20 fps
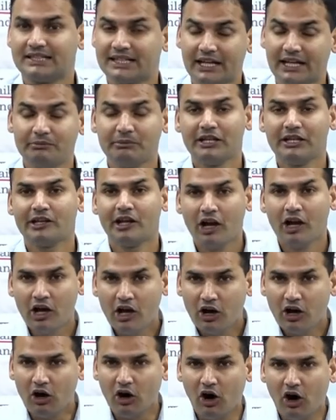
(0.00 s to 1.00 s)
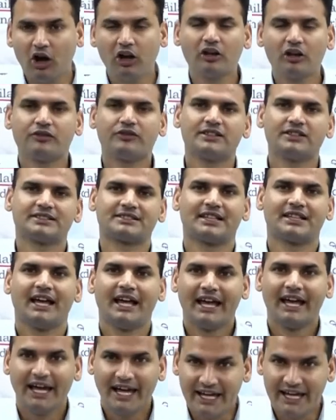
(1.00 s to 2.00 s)
and I mean all of us,
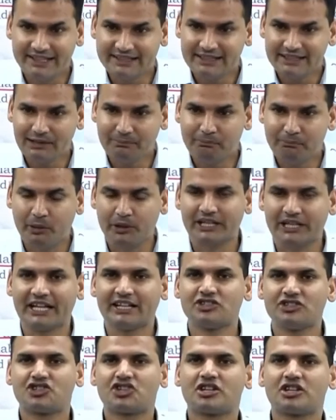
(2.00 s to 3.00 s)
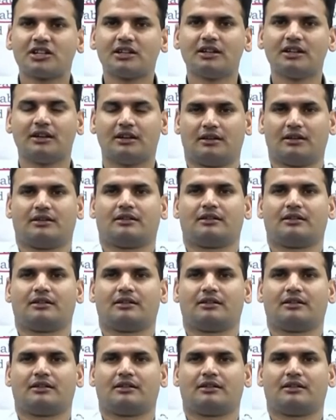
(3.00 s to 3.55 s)
has the potential.